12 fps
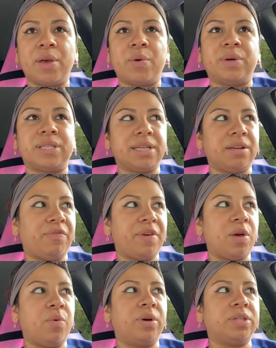it was in the
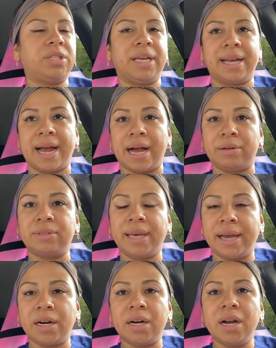field once you get out
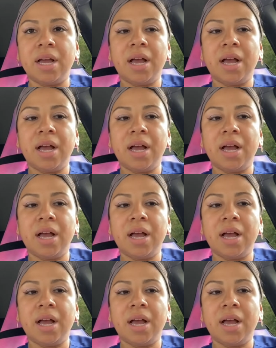there